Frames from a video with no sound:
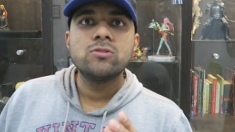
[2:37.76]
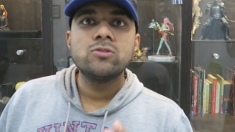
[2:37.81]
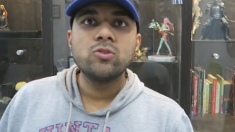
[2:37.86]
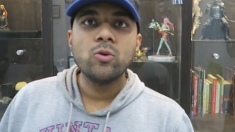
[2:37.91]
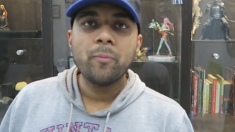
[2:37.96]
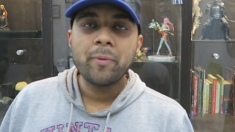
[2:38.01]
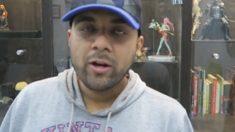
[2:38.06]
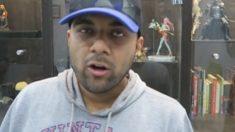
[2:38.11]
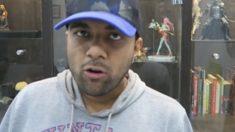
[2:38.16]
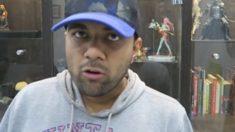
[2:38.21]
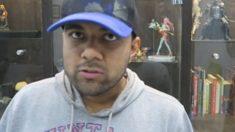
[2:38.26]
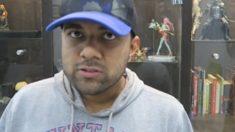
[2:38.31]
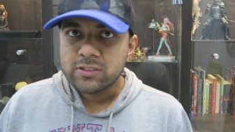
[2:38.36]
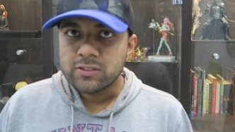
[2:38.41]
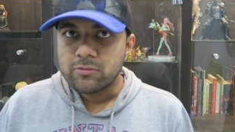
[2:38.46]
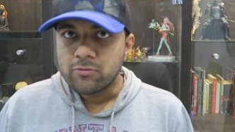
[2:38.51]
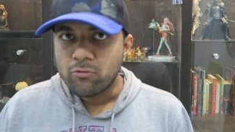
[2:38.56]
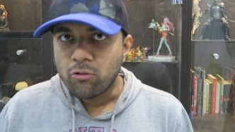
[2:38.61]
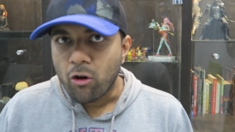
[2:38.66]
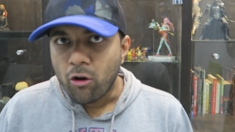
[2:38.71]
So because
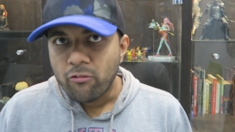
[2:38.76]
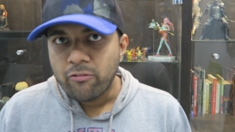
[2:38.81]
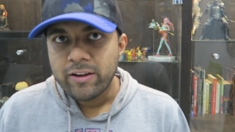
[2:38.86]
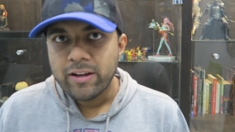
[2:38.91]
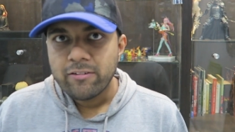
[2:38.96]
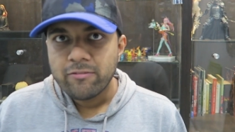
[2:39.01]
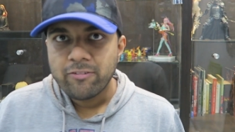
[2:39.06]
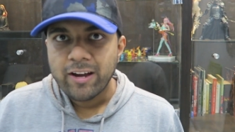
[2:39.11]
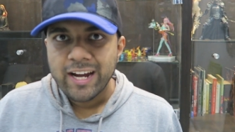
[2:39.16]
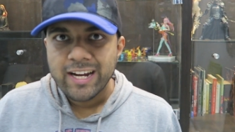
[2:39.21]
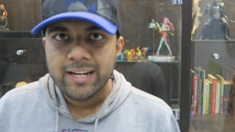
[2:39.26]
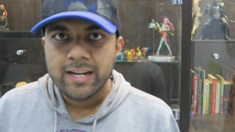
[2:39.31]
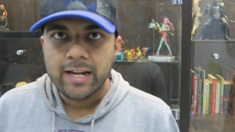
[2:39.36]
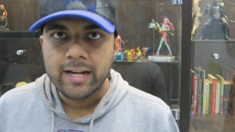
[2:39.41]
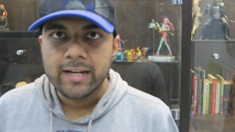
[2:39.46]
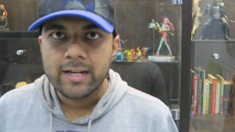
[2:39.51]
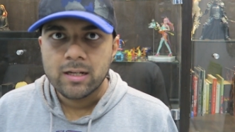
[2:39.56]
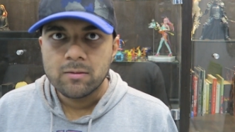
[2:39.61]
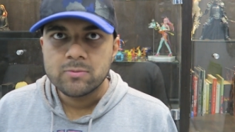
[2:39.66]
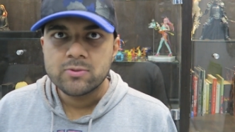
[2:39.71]
the Huawei
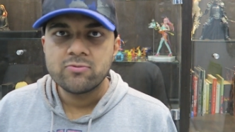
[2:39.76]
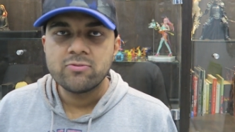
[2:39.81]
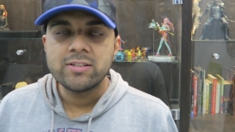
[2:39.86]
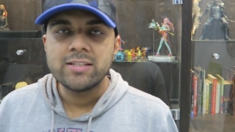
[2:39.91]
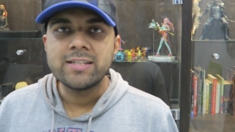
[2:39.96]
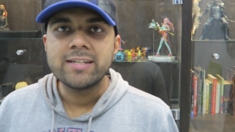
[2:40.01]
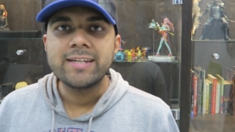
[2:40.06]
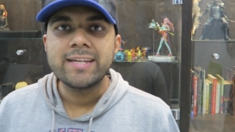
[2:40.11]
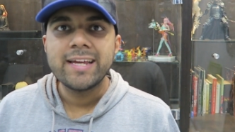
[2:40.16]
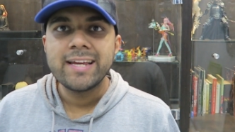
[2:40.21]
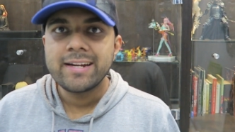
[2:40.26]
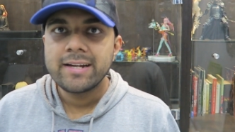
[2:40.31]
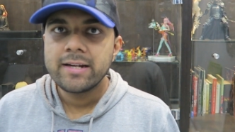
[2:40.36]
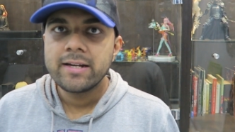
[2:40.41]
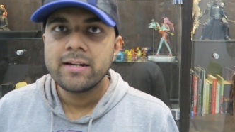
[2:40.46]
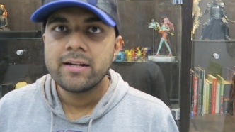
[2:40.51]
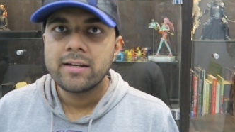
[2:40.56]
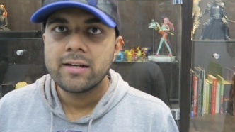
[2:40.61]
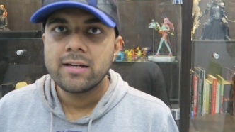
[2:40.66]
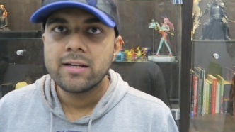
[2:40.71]
Y9 comes with the
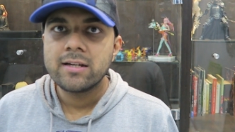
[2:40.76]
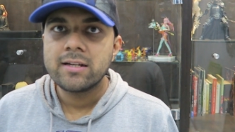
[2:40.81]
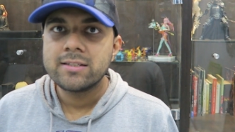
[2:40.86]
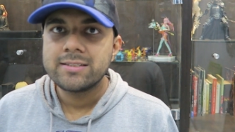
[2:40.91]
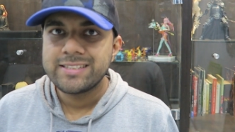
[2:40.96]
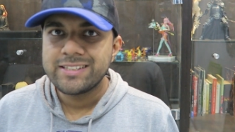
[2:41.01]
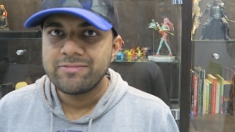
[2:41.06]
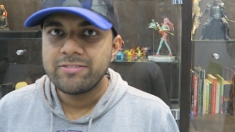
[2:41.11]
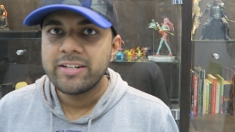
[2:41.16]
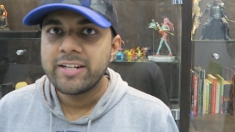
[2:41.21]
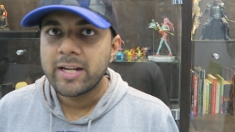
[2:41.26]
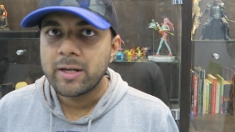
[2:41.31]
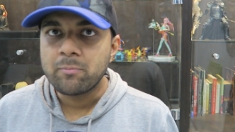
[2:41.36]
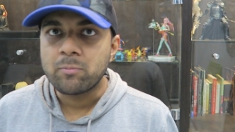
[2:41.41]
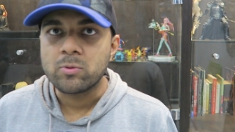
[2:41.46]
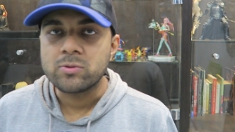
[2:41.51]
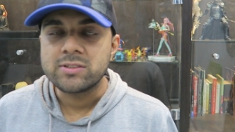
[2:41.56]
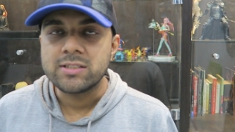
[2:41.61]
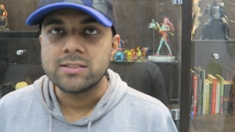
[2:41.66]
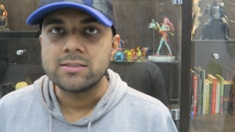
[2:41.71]
Kirin 710
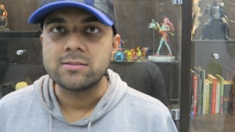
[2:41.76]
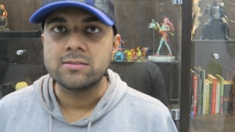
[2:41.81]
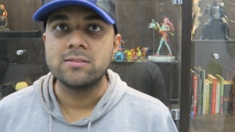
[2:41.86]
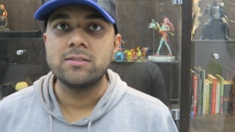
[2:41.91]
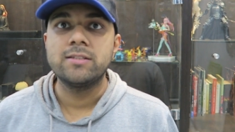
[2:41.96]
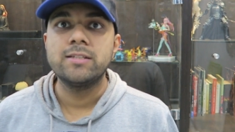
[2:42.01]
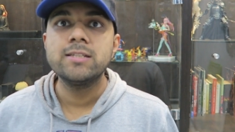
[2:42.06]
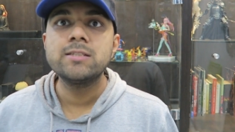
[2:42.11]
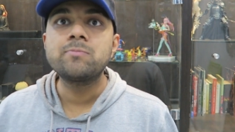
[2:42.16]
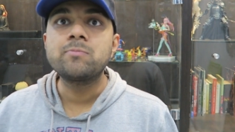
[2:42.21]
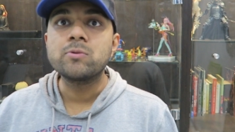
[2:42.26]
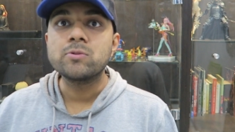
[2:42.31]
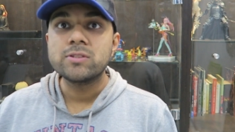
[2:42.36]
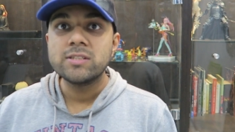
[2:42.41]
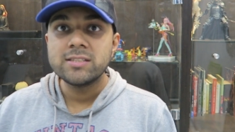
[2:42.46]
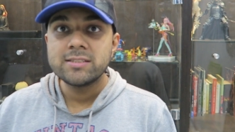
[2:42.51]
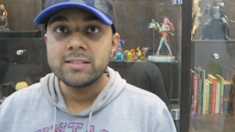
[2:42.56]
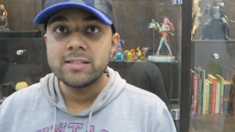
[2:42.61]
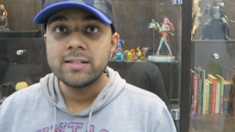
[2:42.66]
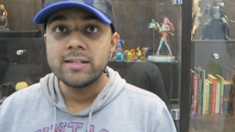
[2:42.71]
processor, this
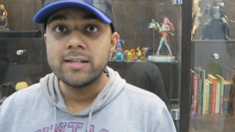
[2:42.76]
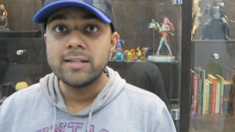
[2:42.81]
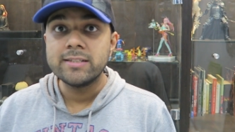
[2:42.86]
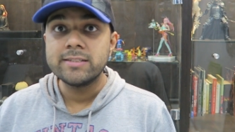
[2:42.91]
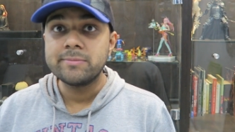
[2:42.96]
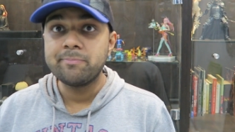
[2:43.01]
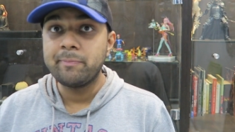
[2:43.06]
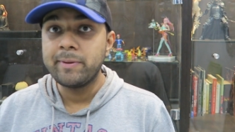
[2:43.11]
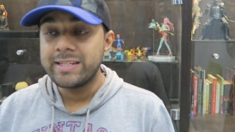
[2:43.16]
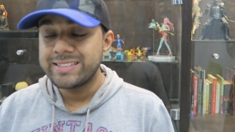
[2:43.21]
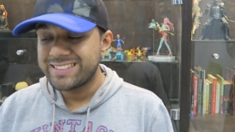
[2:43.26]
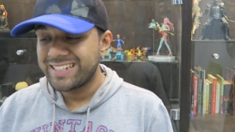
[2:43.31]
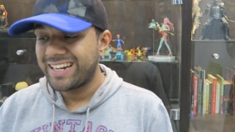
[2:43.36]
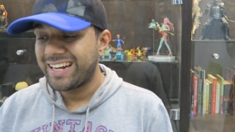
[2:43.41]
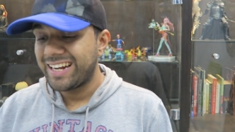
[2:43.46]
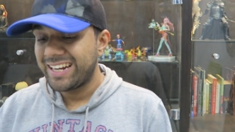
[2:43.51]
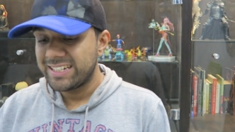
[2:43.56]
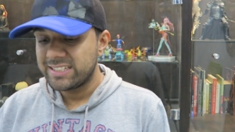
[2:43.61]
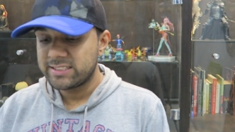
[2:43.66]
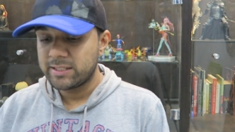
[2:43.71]
processor is
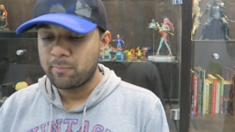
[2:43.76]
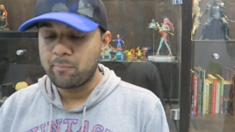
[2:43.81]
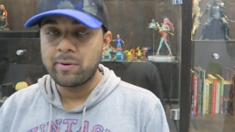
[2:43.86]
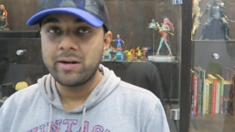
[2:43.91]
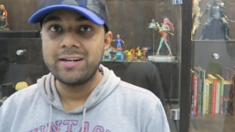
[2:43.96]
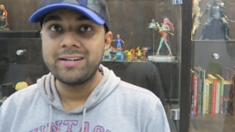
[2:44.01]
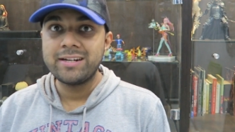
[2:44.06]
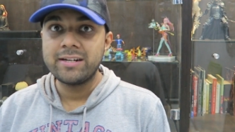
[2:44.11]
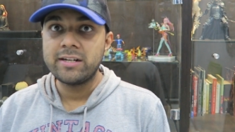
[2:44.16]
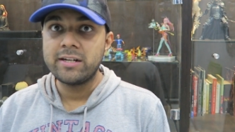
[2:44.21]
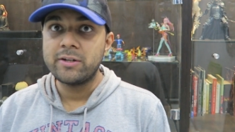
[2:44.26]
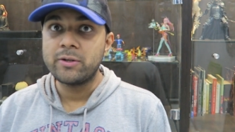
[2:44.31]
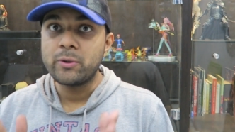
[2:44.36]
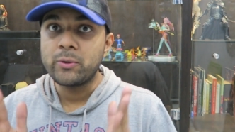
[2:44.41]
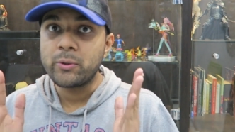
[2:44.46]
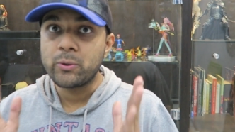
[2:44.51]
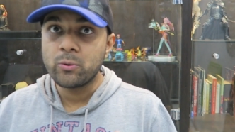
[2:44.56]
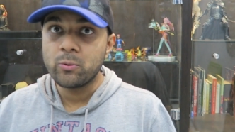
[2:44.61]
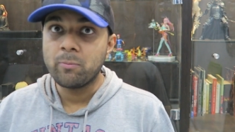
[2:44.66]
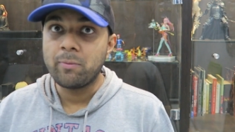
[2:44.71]
basically separated into
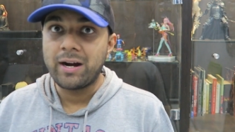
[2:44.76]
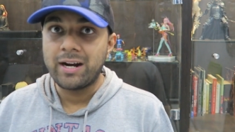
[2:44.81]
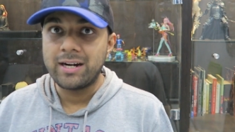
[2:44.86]
two